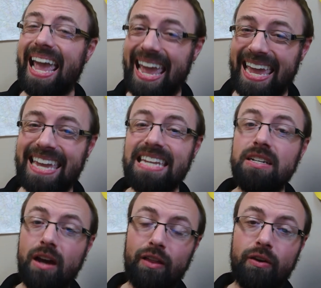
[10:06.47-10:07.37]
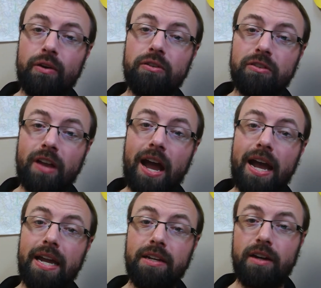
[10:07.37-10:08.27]
another
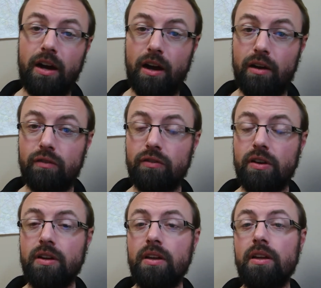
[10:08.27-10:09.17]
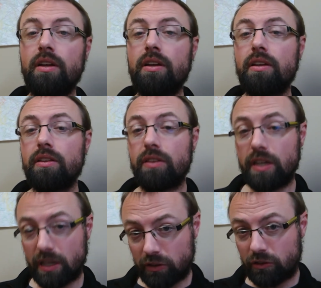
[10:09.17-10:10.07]
side of
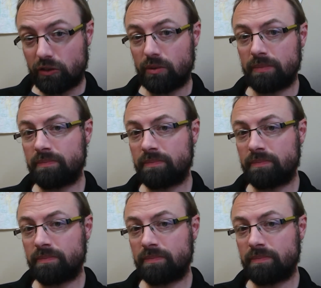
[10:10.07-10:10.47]
the issue.